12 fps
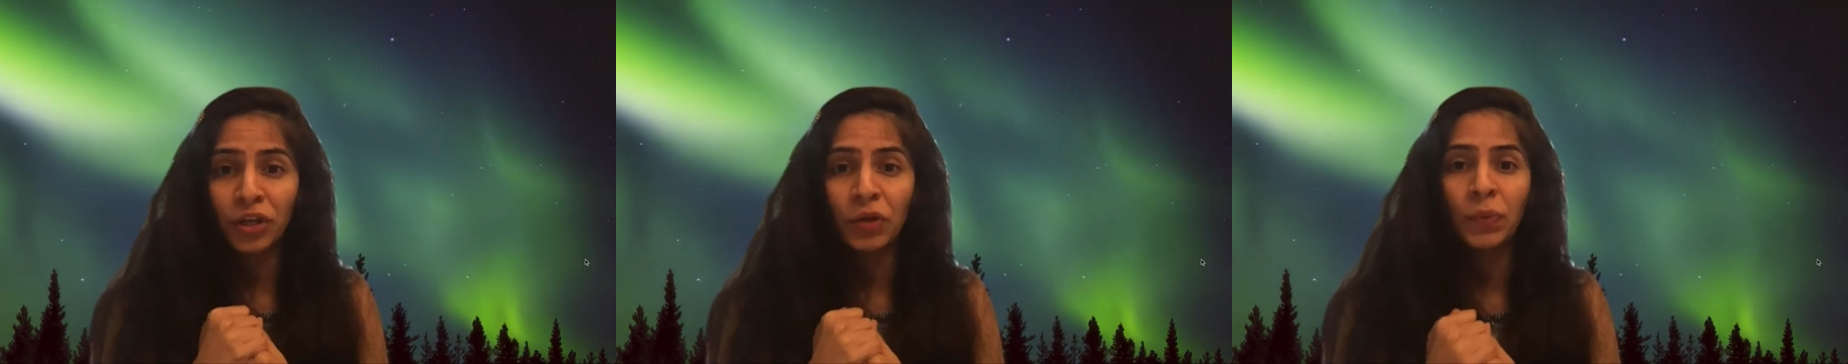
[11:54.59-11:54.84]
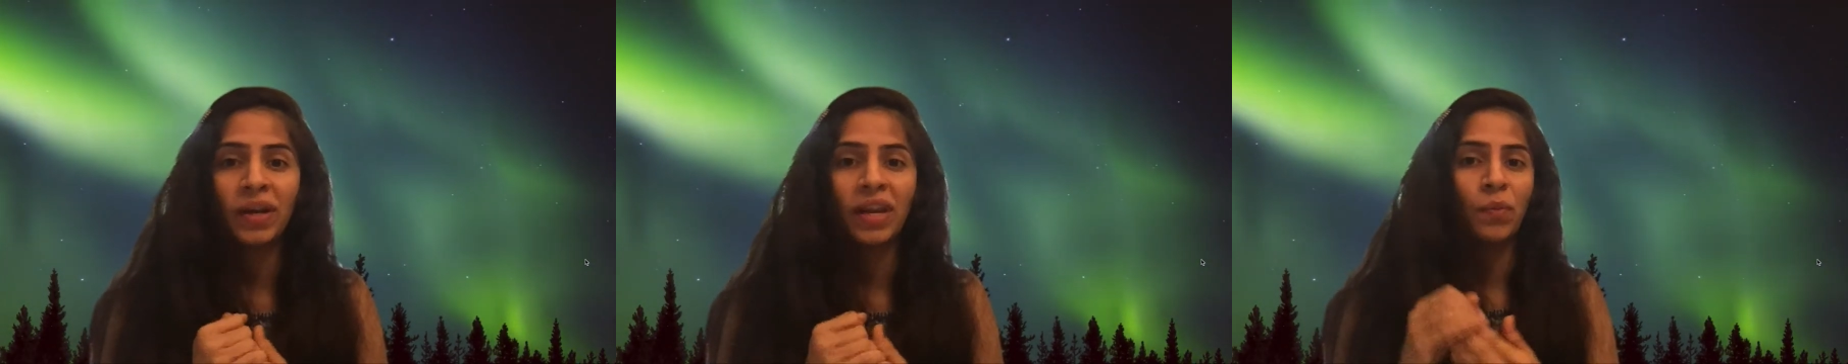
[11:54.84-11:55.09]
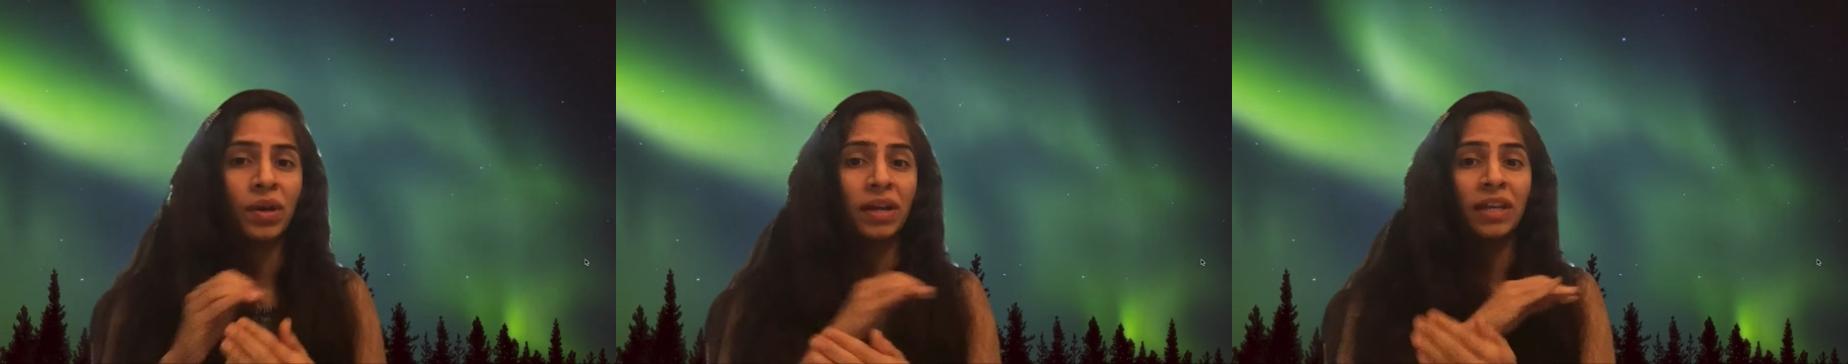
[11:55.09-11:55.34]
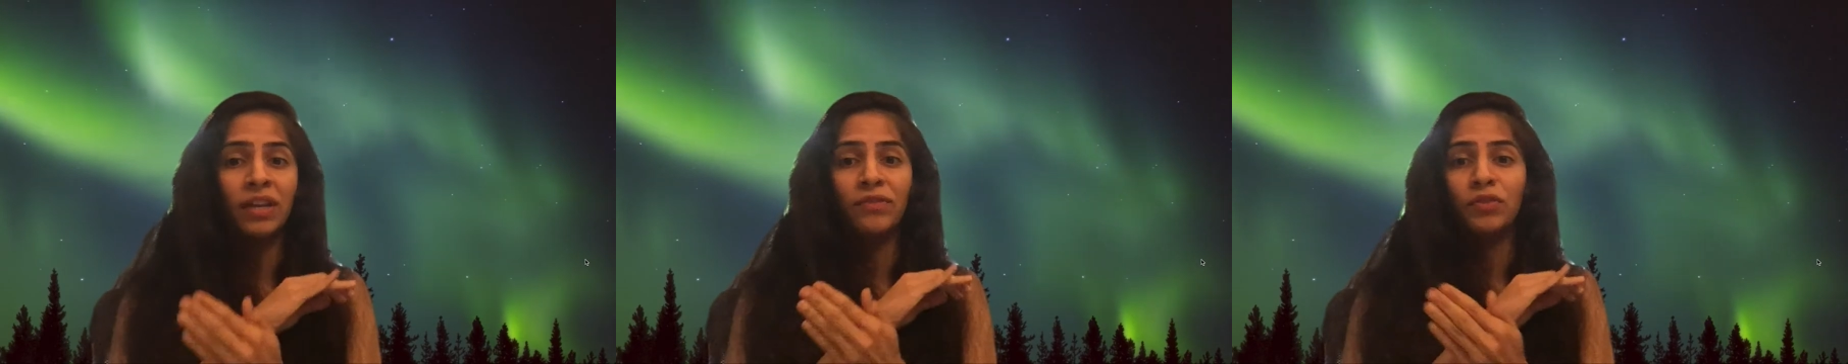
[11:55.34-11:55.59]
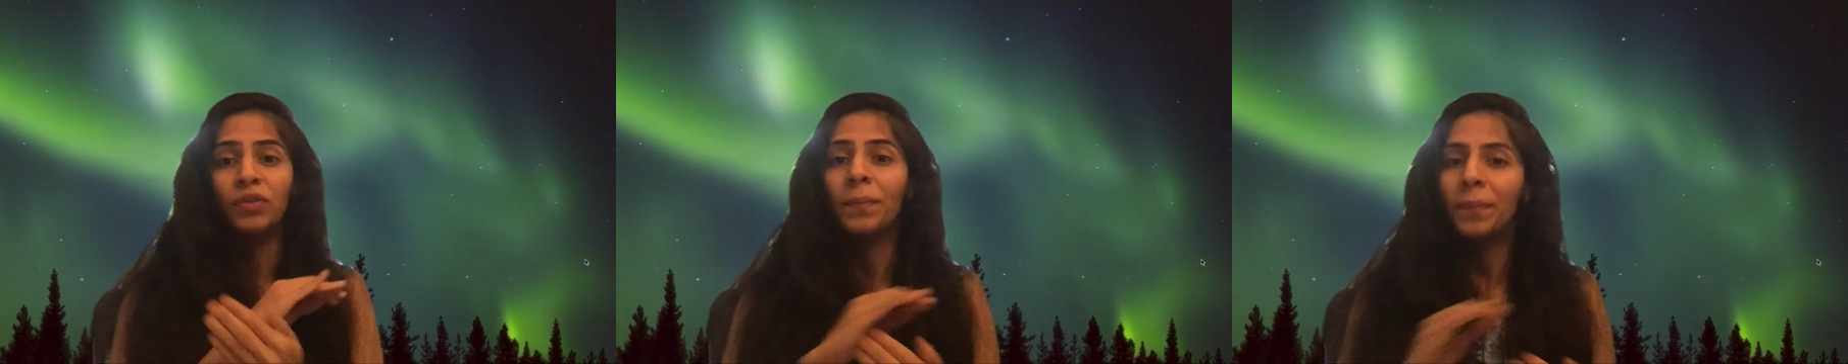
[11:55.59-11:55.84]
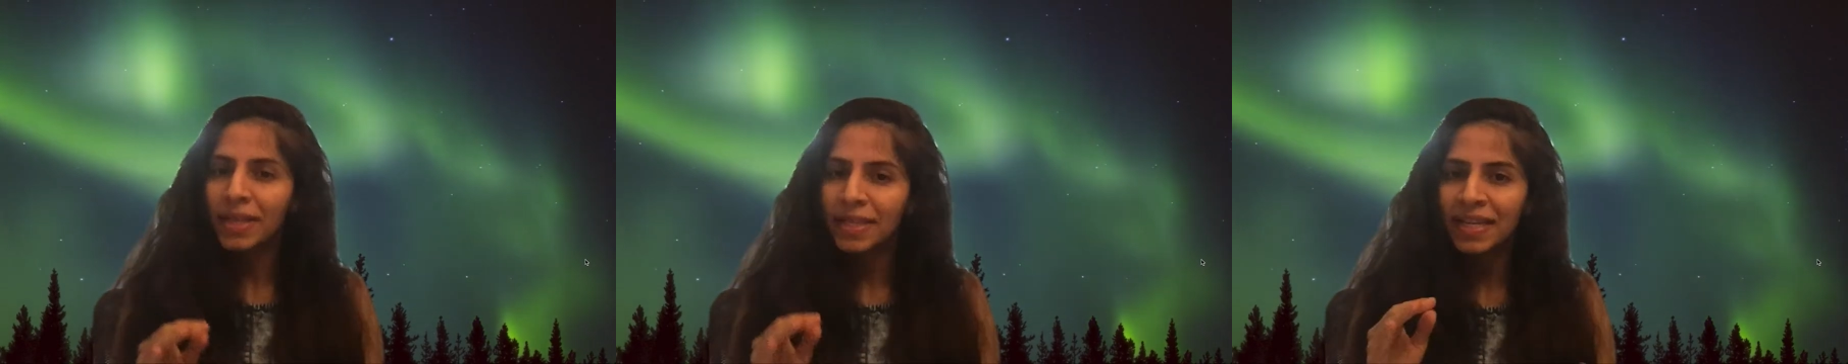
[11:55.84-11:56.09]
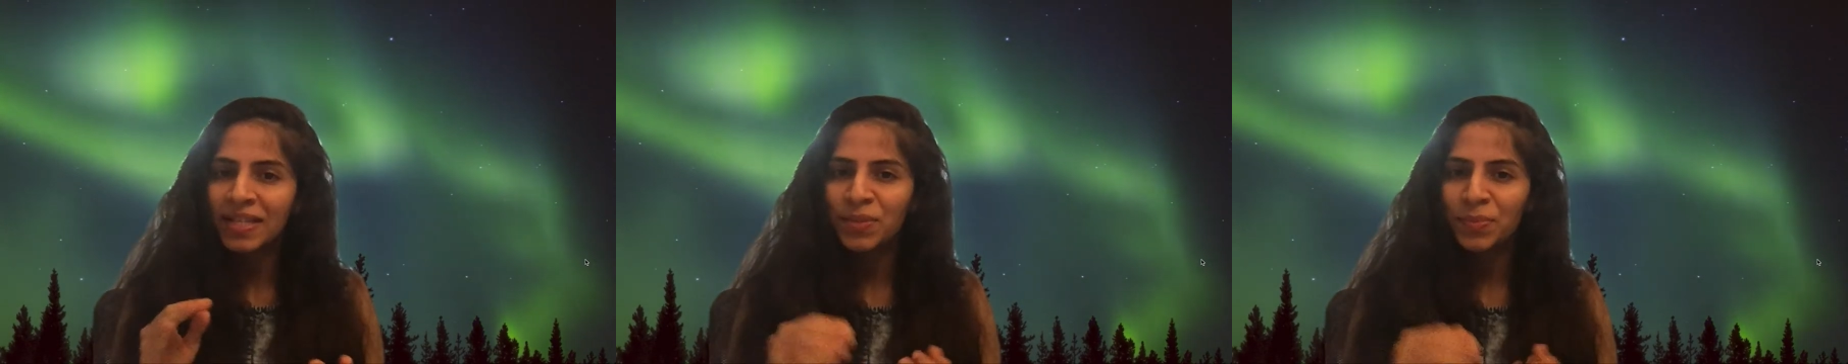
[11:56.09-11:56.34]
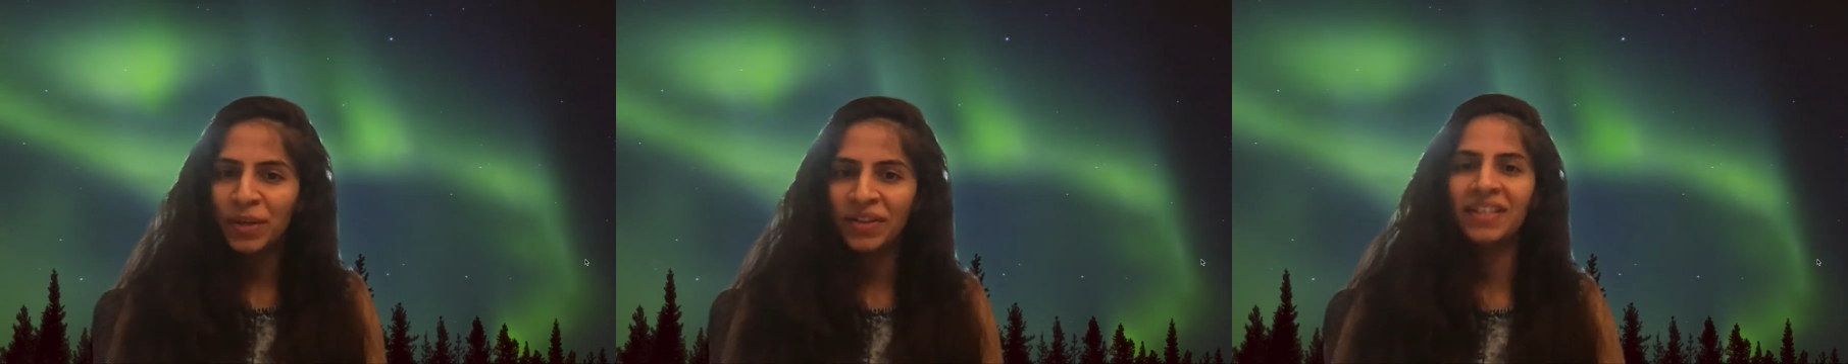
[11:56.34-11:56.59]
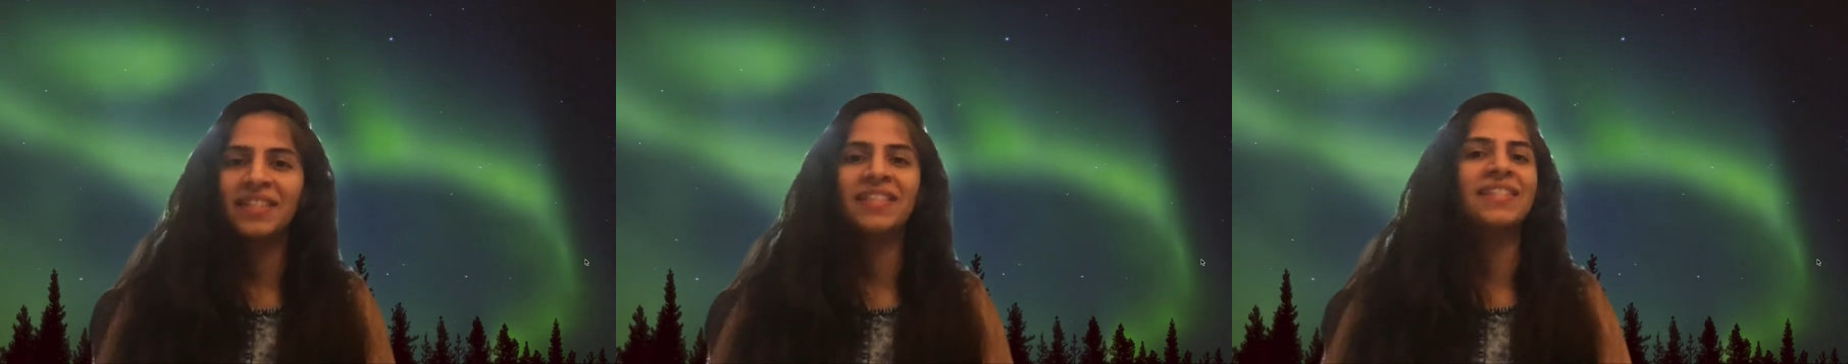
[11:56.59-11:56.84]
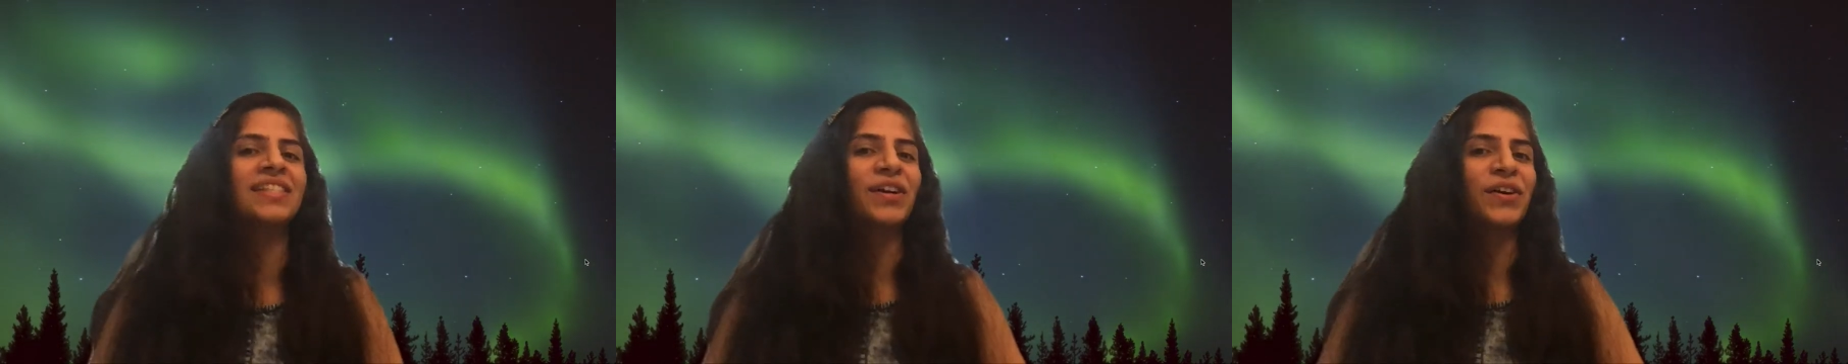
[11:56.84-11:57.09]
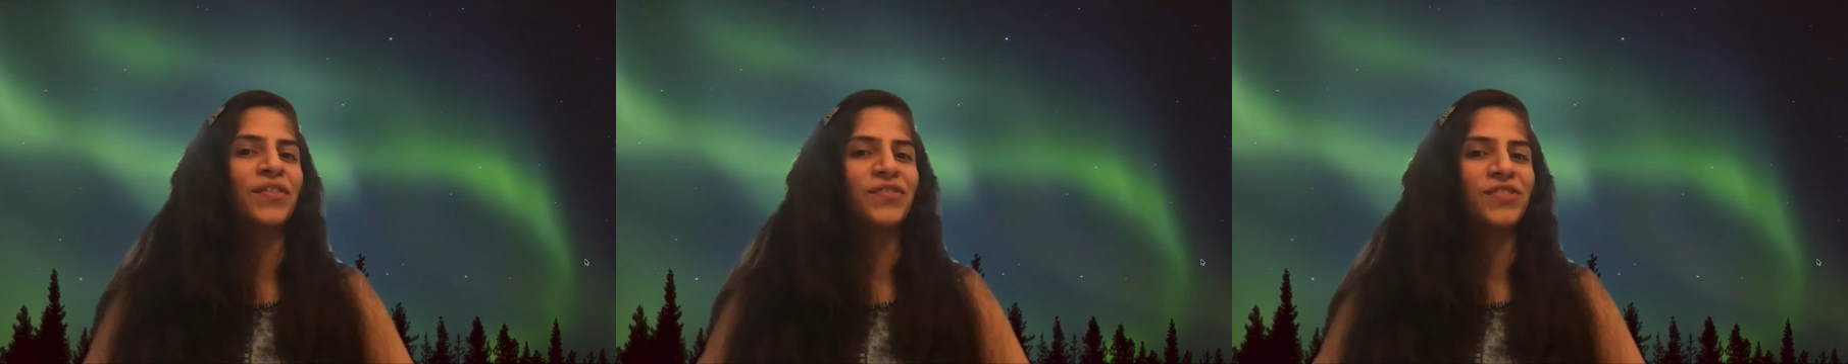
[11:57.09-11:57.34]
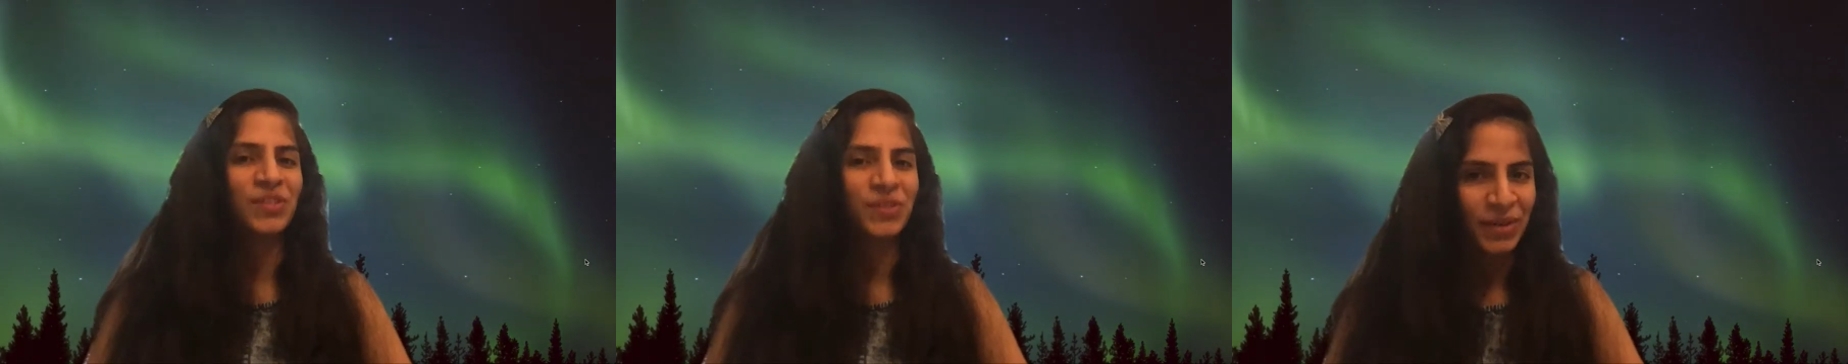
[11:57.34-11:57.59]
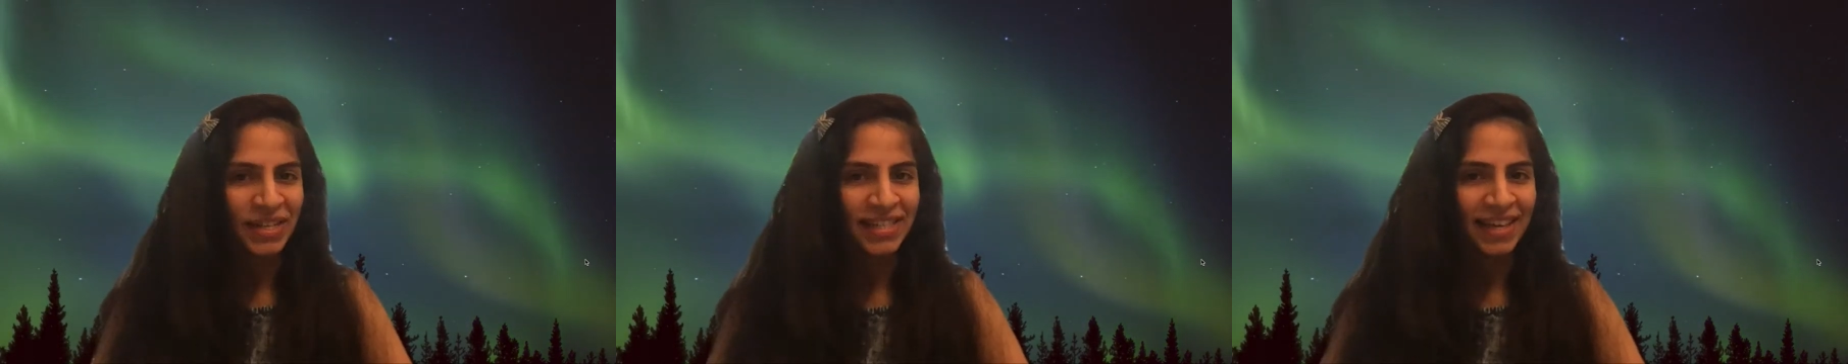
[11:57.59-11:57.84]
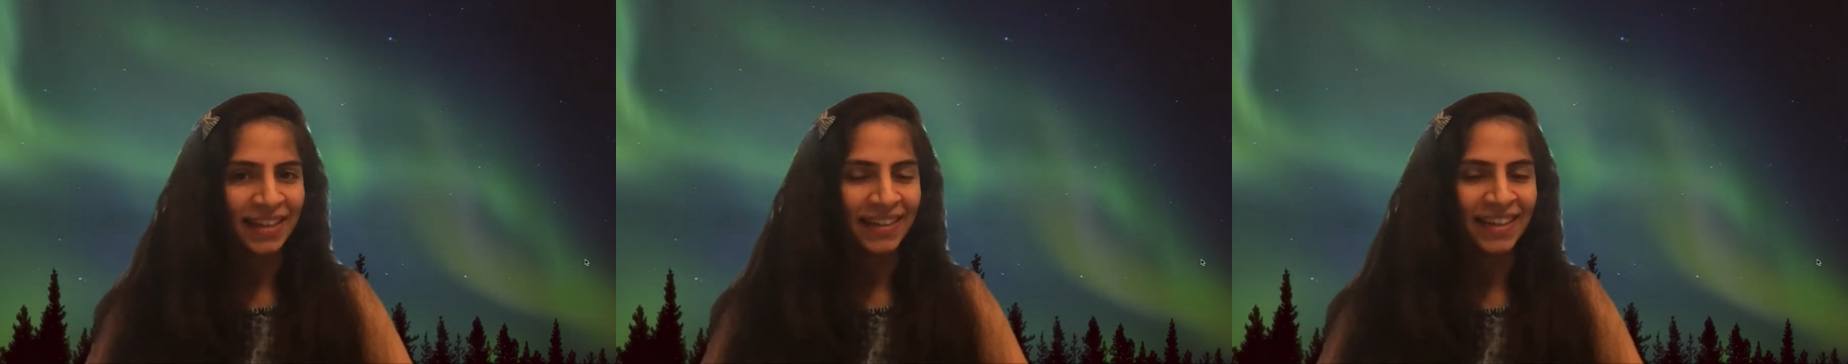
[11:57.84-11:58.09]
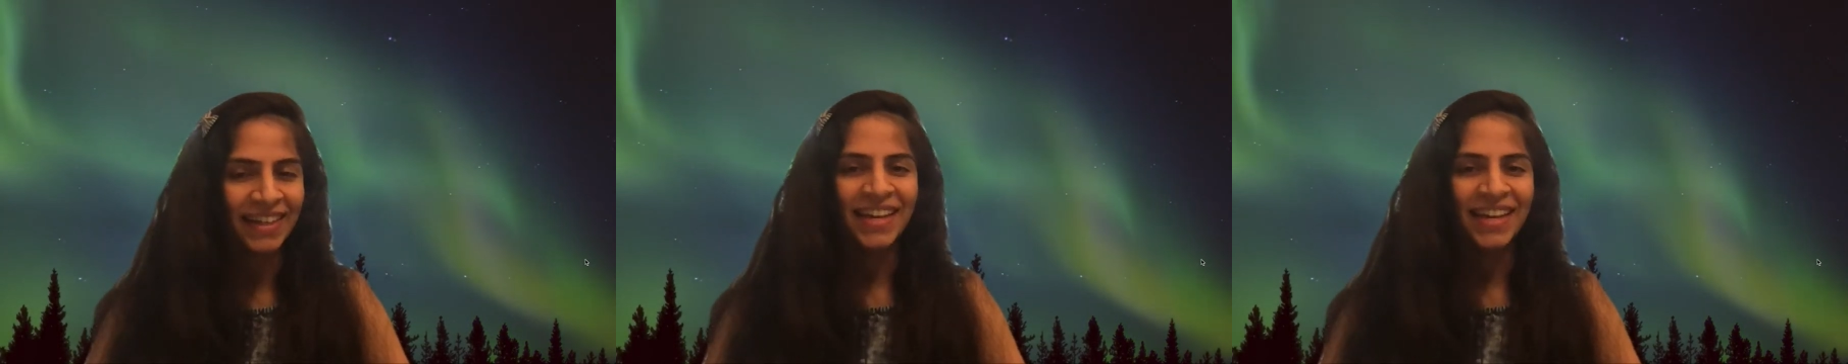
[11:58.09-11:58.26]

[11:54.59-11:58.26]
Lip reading: and I want to give you the best experience of storytelling.